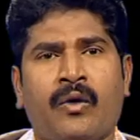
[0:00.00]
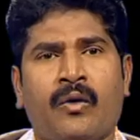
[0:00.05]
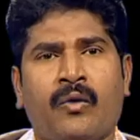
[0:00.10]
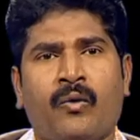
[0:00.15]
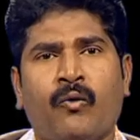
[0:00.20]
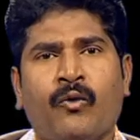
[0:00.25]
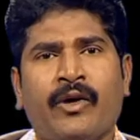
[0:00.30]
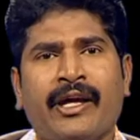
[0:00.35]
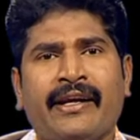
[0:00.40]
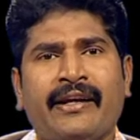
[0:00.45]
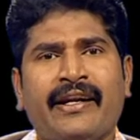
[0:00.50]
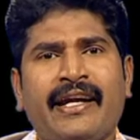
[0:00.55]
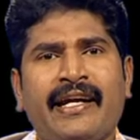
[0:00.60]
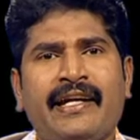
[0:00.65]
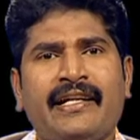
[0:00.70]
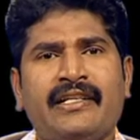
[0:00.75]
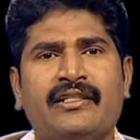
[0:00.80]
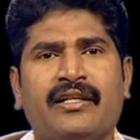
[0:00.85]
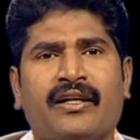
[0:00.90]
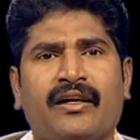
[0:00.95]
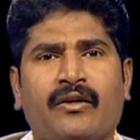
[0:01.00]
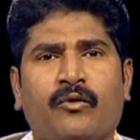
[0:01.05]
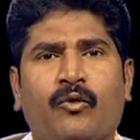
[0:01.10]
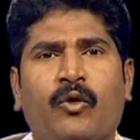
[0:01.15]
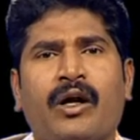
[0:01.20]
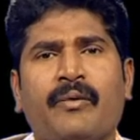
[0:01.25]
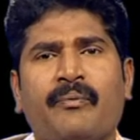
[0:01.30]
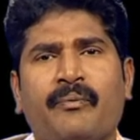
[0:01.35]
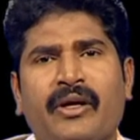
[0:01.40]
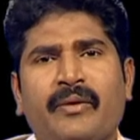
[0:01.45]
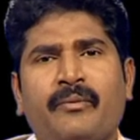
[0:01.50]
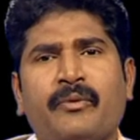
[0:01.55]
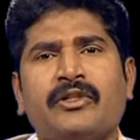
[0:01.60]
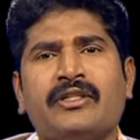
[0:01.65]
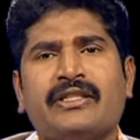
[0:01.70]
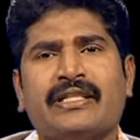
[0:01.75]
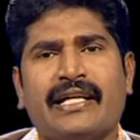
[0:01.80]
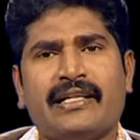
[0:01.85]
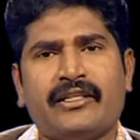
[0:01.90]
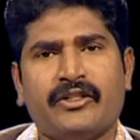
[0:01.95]
We read what people
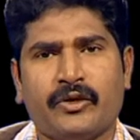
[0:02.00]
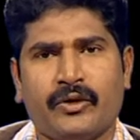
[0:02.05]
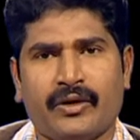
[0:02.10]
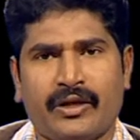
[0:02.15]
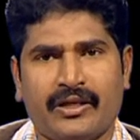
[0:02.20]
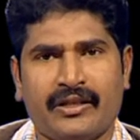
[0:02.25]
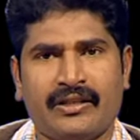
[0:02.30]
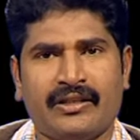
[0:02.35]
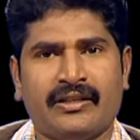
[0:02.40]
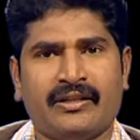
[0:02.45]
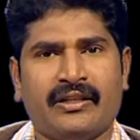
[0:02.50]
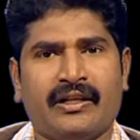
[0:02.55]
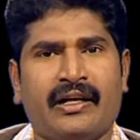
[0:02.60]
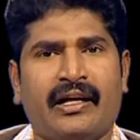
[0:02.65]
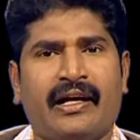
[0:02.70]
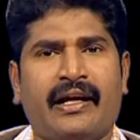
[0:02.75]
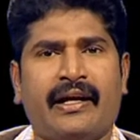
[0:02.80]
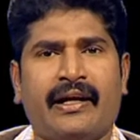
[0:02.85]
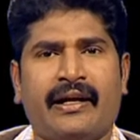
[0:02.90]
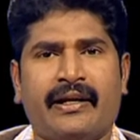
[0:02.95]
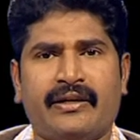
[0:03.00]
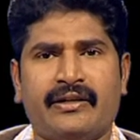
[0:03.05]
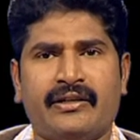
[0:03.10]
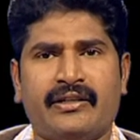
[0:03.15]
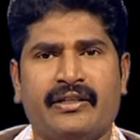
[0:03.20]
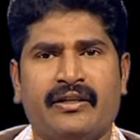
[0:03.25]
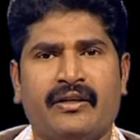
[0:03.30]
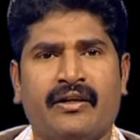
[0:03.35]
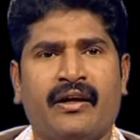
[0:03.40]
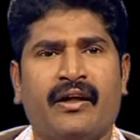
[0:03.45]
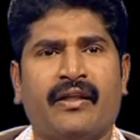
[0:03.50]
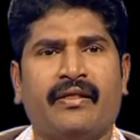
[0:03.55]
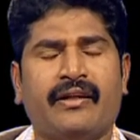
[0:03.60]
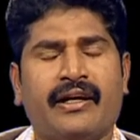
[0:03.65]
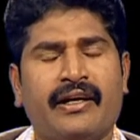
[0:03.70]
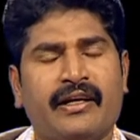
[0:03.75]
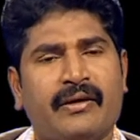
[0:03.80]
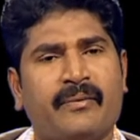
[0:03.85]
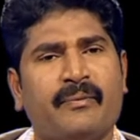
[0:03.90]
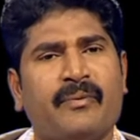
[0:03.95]
send to us and
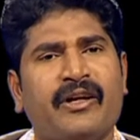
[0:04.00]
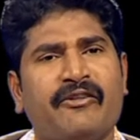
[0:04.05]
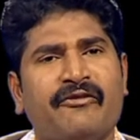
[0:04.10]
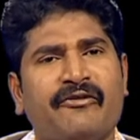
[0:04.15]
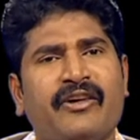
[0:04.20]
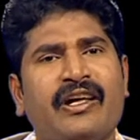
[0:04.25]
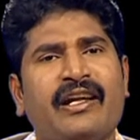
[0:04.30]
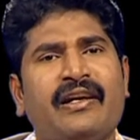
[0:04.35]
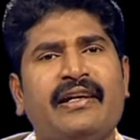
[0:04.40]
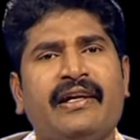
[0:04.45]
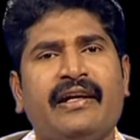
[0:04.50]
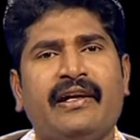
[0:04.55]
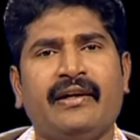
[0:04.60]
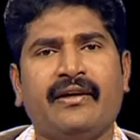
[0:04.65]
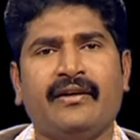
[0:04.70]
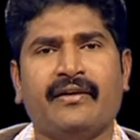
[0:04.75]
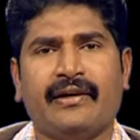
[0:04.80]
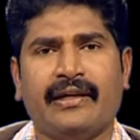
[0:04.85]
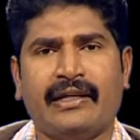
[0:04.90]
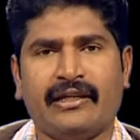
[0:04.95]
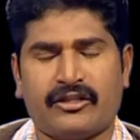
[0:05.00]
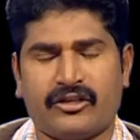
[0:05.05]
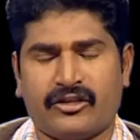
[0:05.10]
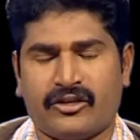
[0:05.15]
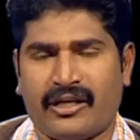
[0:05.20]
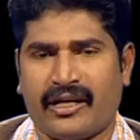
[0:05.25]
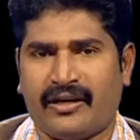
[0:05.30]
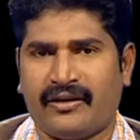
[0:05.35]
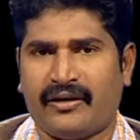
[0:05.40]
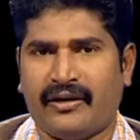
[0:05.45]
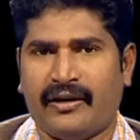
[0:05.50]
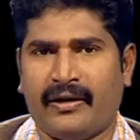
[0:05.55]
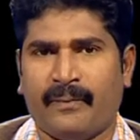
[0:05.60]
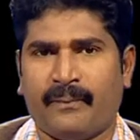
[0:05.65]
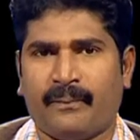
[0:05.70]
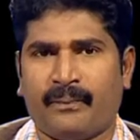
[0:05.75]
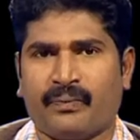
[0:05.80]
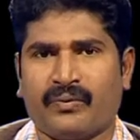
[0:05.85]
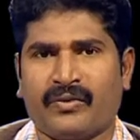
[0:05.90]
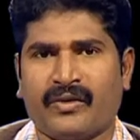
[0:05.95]
then reply fairly instantly.
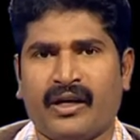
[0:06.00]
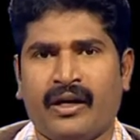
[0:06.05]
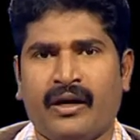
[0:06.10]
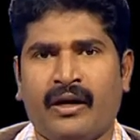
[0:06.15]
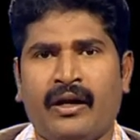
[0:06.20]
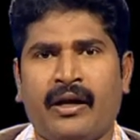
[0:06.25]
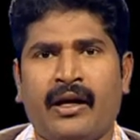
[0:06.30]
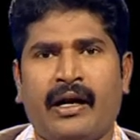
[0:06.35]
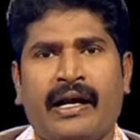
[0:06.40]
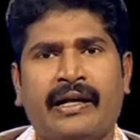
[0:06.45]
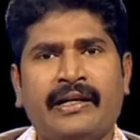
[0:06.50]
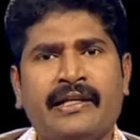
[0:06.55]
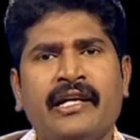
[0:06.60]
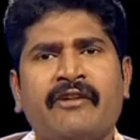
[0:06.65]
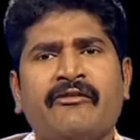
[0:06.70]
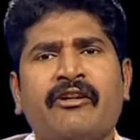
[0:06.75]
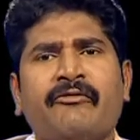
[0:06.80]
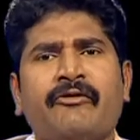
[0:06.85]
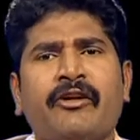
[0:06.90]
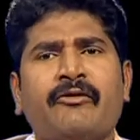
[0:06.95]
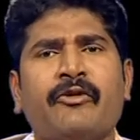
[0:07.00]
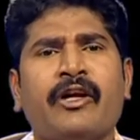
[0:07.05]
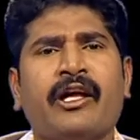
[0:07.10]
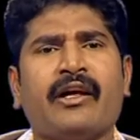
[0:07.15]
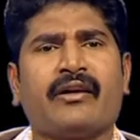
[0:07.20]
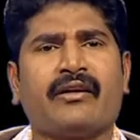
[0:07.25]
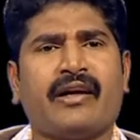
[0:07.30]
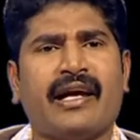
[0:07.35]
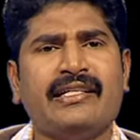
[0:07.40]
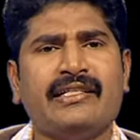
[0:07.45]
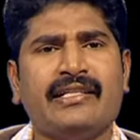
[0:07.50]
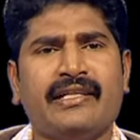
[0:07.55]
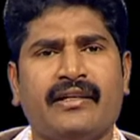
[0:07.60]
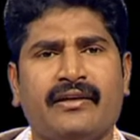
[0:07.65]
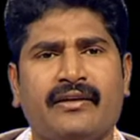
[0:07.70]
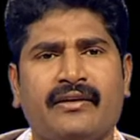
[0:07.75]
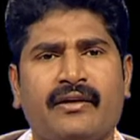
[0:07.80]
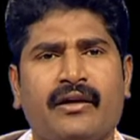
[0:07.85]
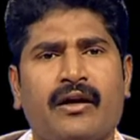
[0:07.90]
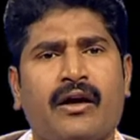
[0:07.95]
And even when we are
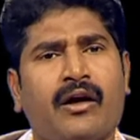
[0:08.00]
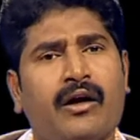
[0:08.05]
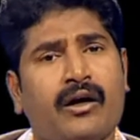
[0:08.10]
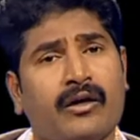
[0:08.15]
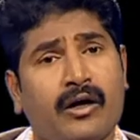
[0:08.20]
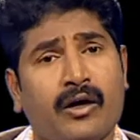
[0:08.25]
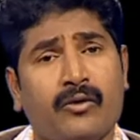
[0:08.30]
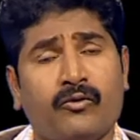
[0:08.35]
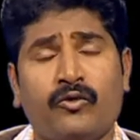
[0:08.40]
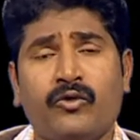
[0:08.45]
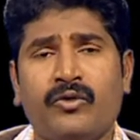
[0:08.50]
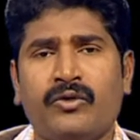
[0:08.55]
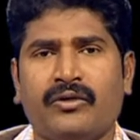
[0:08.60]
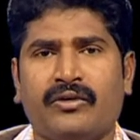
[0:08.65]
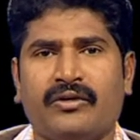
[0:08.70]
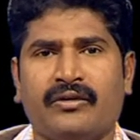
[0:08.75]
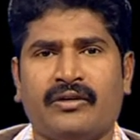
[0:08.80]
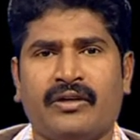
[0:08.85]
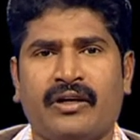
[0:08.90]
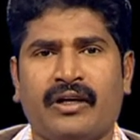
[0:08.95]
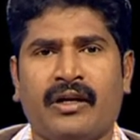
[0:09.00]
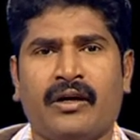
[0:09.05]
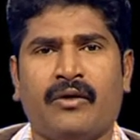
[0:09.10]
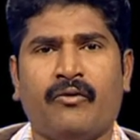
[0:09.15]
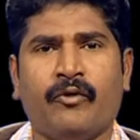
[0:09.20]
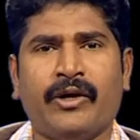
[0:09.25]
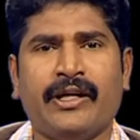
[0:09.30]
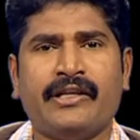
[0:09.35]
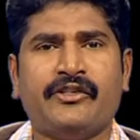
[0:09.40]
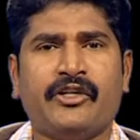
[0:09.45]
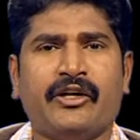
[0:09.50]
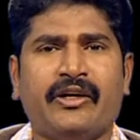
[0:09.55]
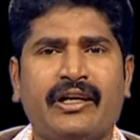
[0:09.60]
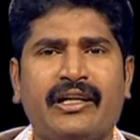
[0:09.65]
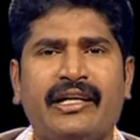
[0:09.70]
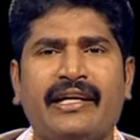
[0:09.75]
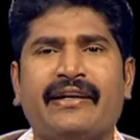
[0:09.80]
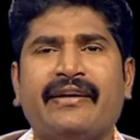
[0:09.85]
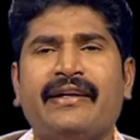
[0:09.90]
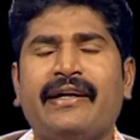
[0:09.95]
writing on our own, we
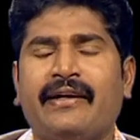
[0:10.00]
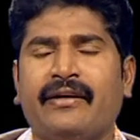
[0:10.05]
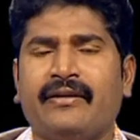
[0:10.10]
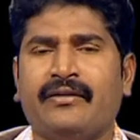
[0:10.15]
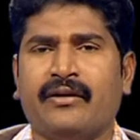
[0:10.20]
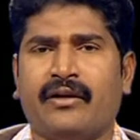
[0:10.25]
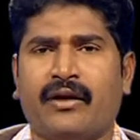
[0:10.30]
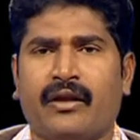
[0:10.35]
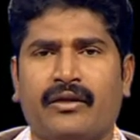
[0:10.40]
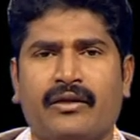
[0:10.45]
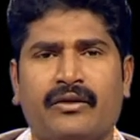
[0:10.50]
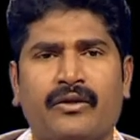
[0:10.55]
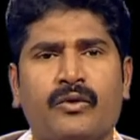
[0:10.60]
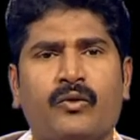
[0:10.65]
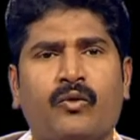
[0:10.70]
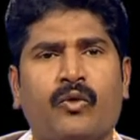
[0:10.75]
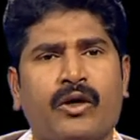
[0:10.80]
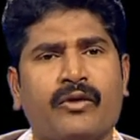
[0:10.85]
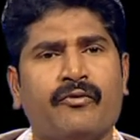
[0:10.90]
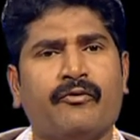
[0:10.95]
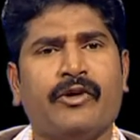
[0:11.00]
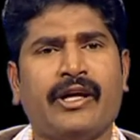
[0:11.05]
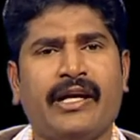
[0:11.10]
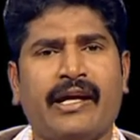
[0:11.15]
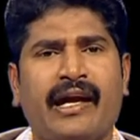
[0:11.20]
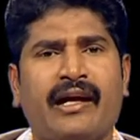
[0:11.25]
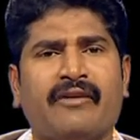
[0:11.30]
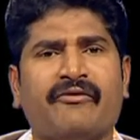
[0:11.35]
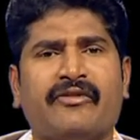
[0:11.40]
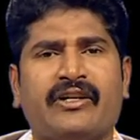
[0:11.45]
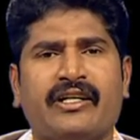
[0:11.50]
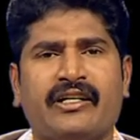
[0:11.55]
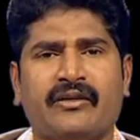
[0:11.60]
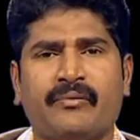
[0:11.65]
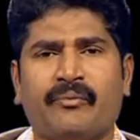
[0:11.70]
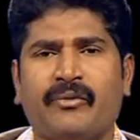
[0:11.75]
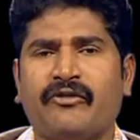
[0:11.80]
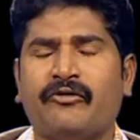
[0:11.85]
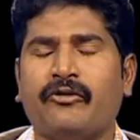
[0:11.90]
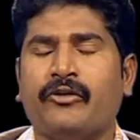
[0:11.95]
generally read through what we have written
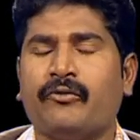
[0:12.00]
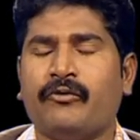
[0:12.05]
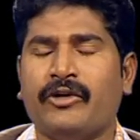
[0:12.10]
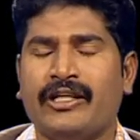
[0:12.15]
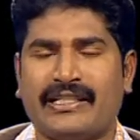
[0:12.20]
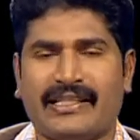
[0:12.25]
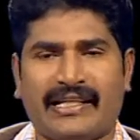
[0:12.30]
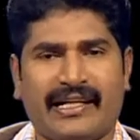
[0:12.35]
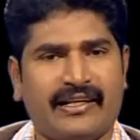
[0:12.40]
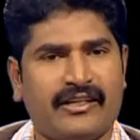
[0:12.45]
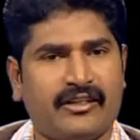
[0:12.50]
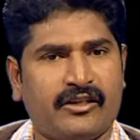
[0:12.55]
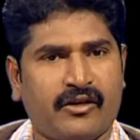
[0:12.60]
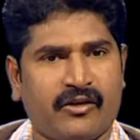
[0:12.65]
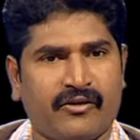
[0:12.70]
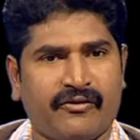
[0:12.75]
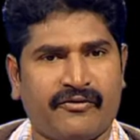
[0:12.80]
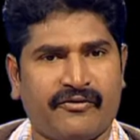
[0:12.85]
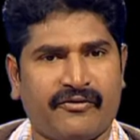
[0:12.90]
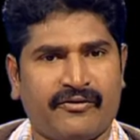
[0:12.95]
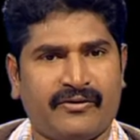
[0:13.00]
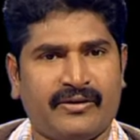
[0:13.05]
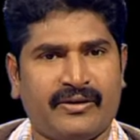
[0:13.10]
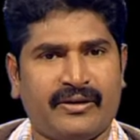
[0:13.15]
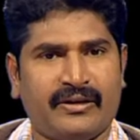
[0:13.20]
before we send it off.